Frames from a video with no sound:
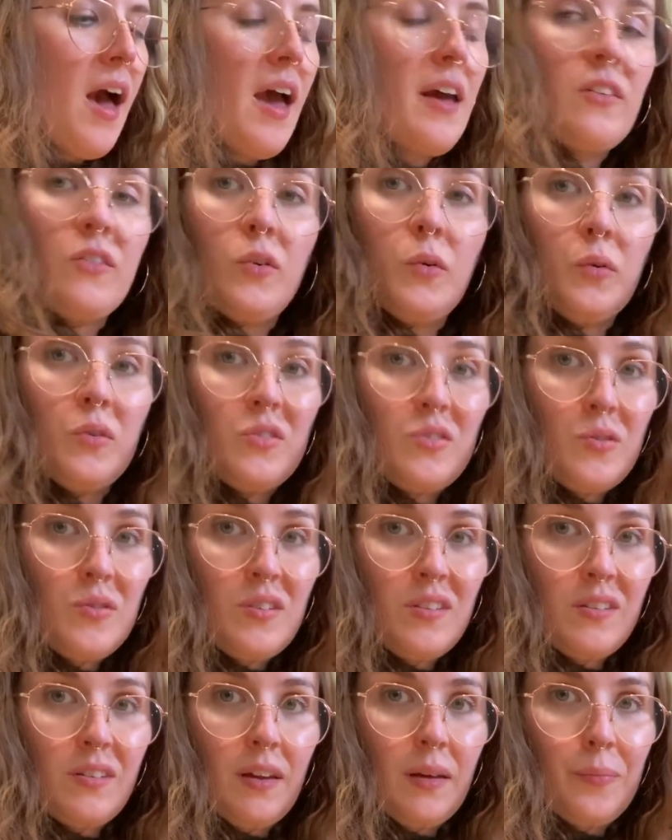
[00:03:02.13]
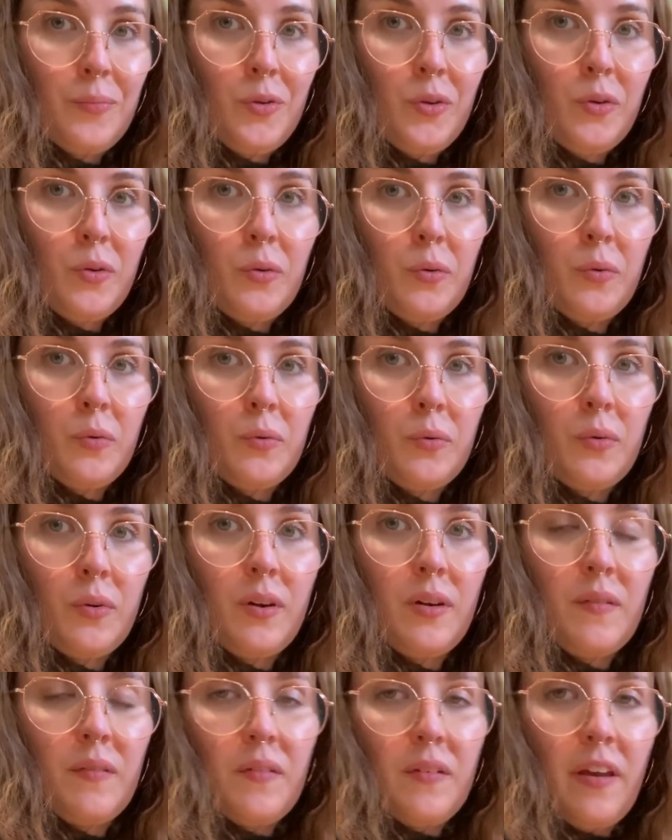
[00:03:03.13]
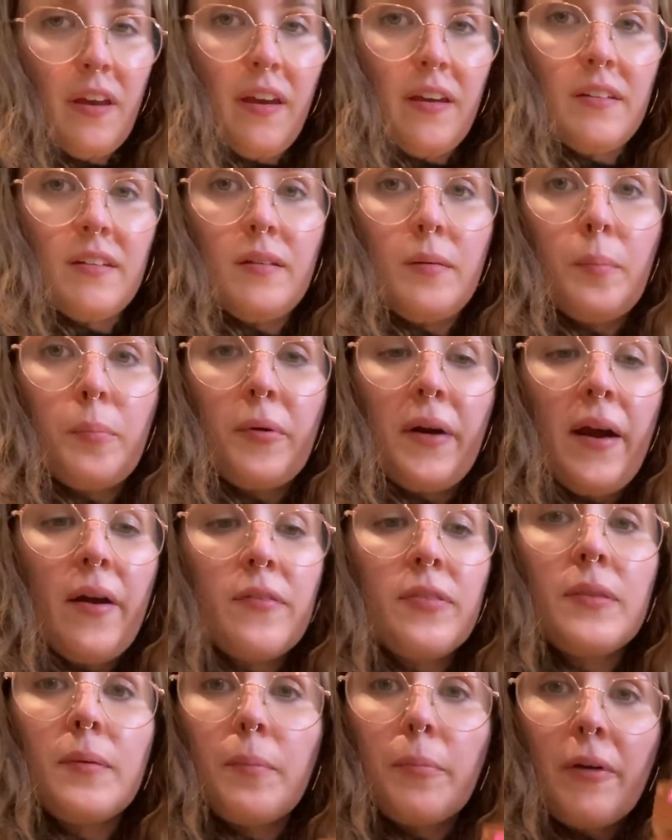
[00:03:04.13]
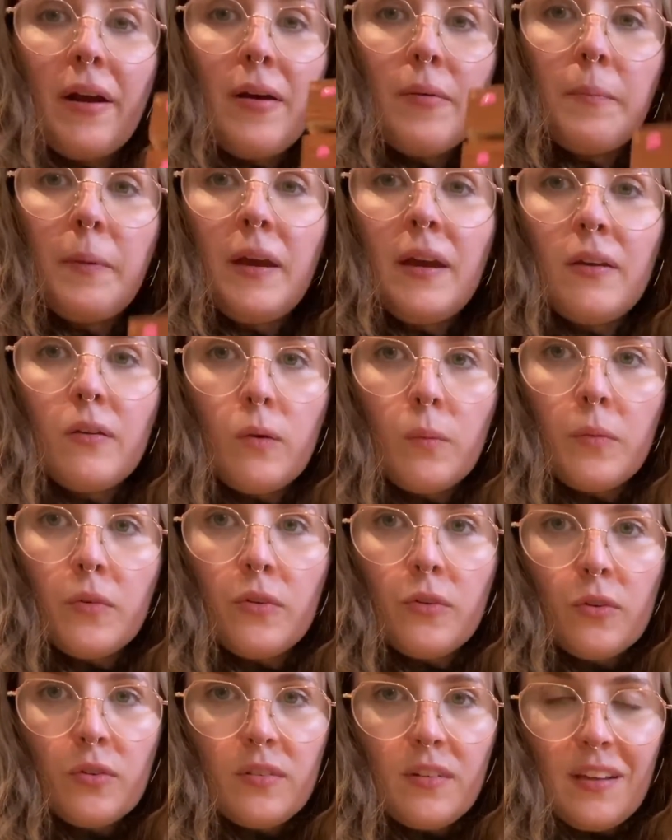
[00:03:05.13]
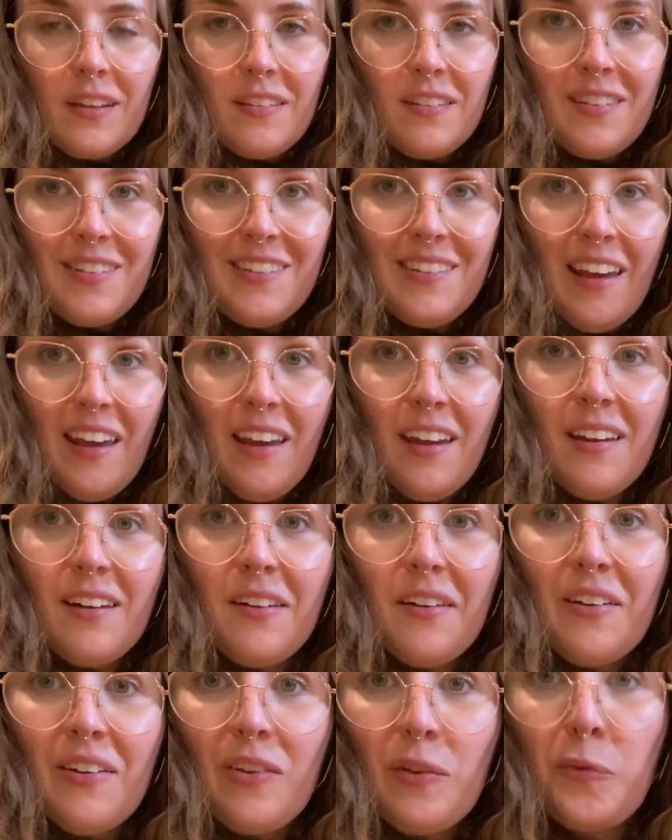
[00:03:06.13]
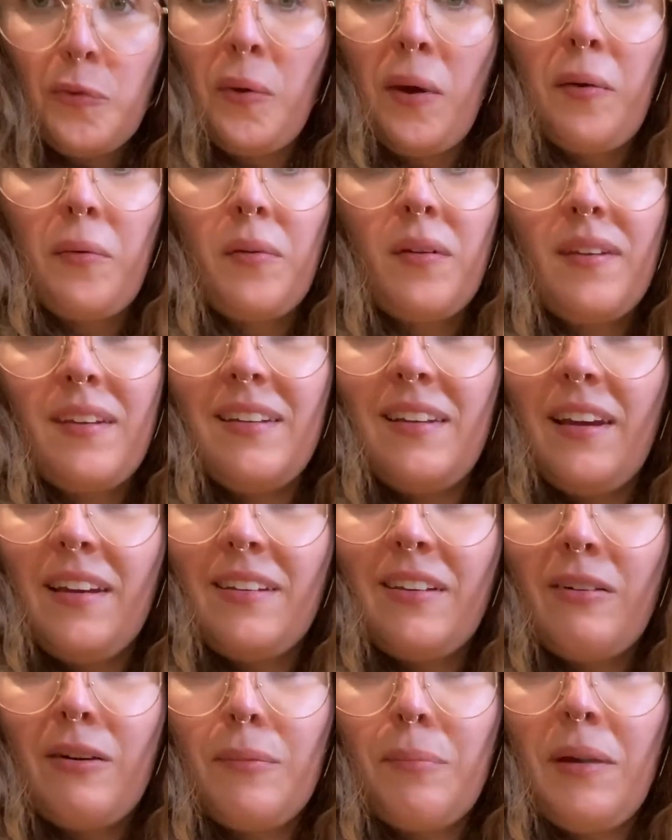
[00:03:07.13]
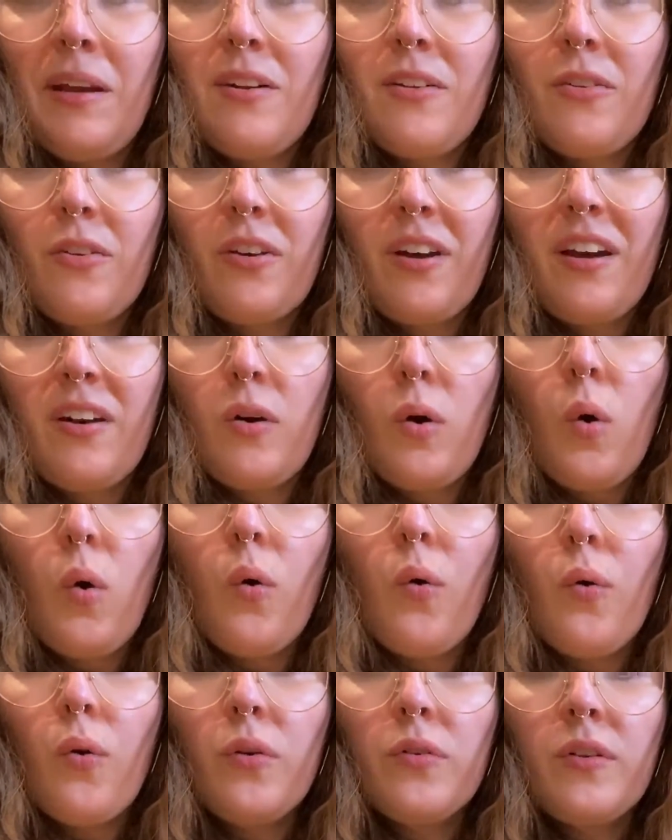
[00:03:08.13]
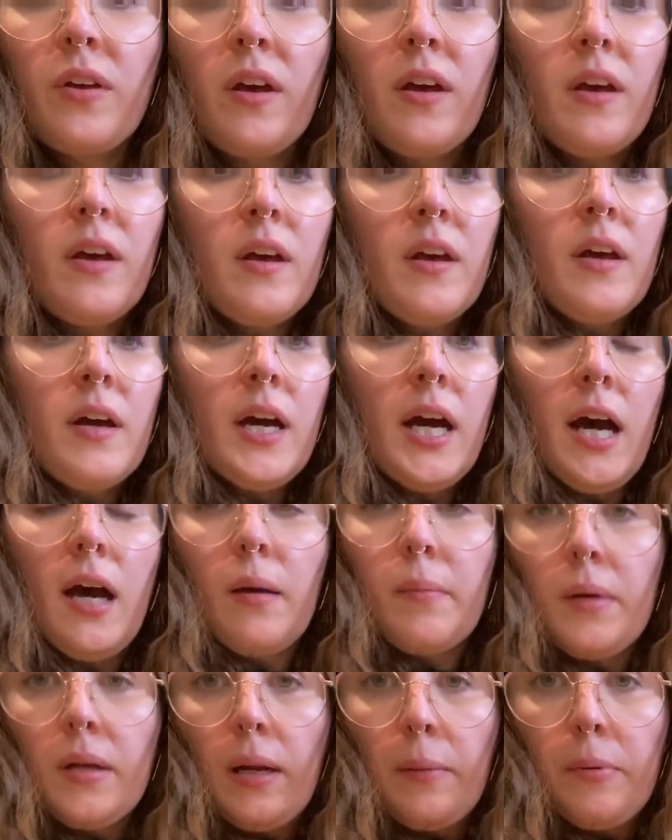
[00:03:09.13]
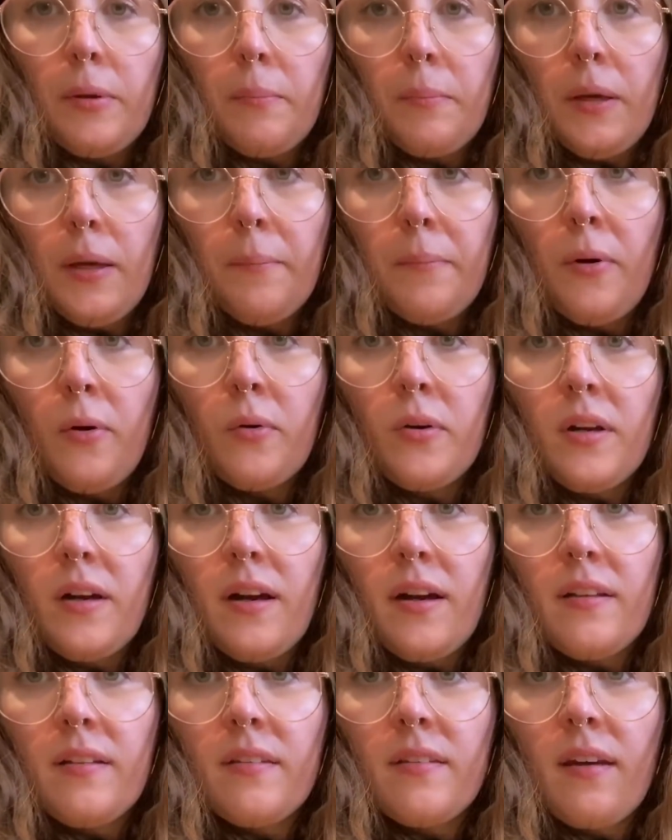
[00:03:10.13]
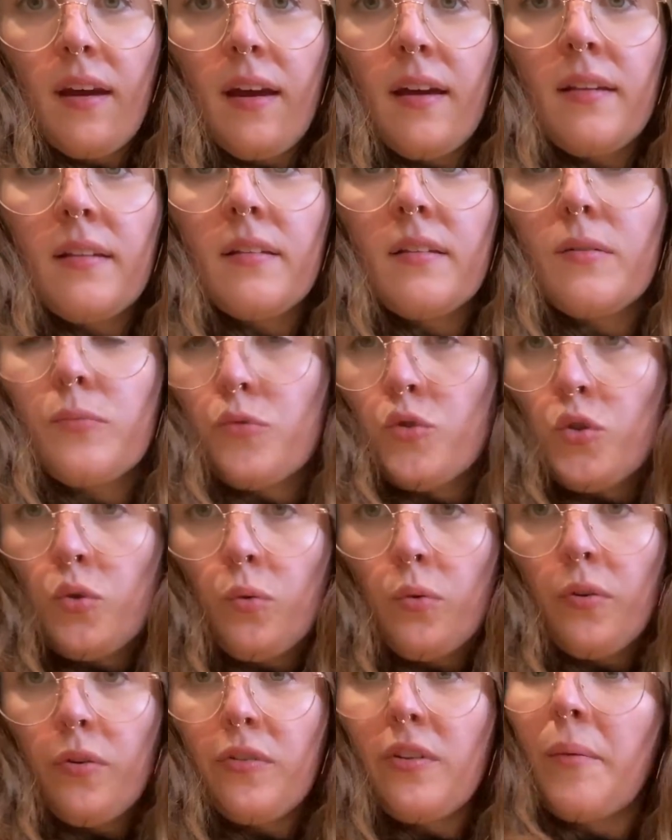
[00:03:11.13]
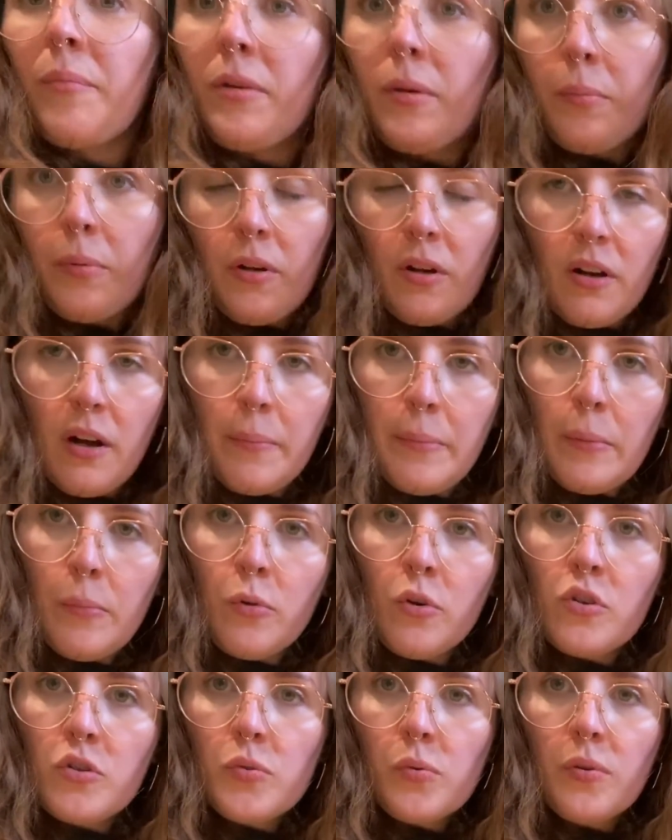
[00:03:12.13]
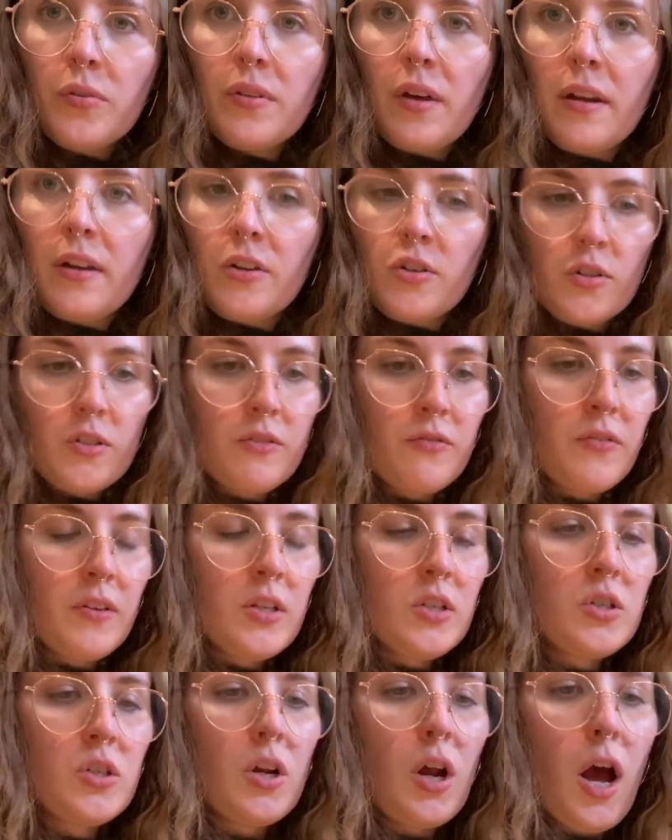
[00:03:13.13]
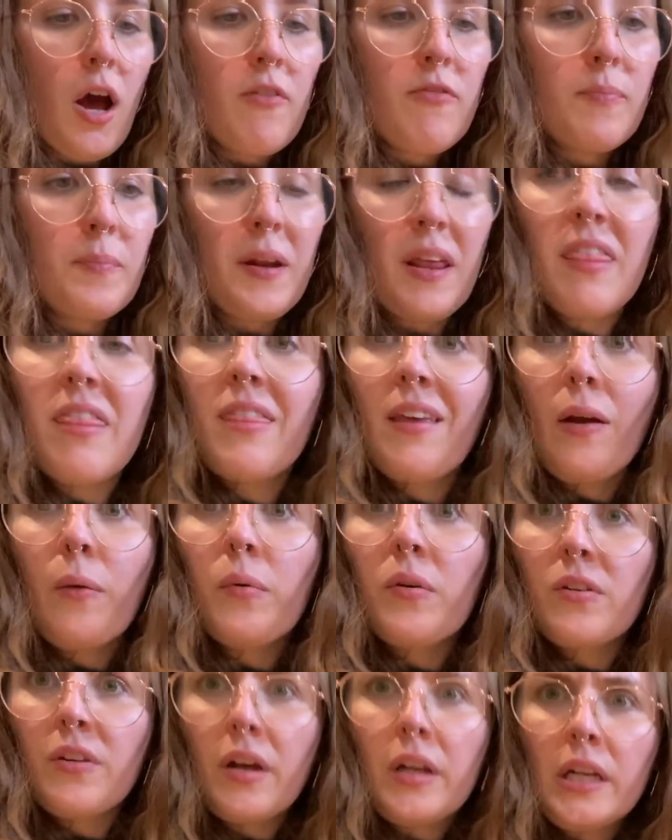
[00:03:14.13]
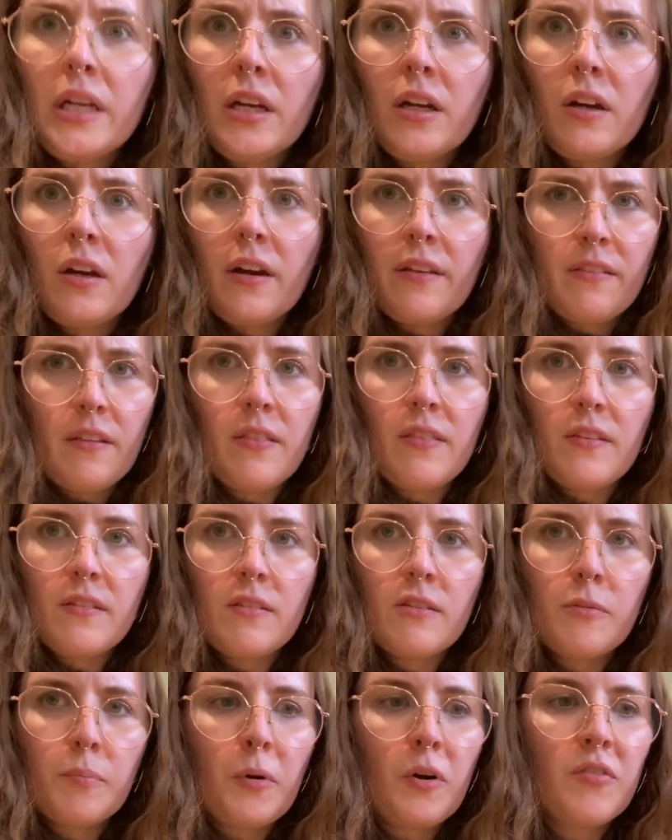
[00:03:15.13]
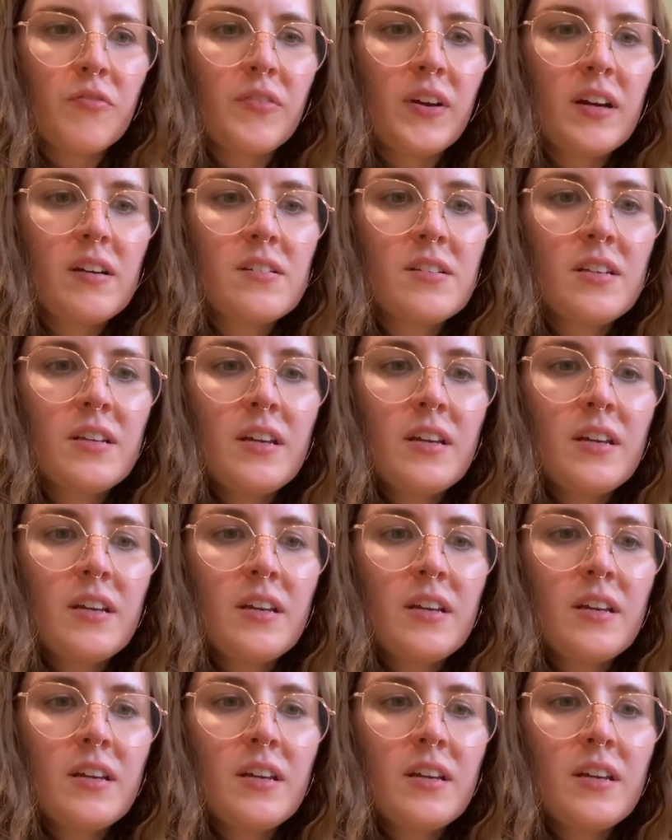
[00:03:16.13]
you can do the same too. I did the brown paint almost looked like stain, so I really liked how it made it look kind of old. And I put pink polka dots and some jewels. I'm gonna put a couple more jewels on it just to finish it off, but I think we're done here. I think this is perfect.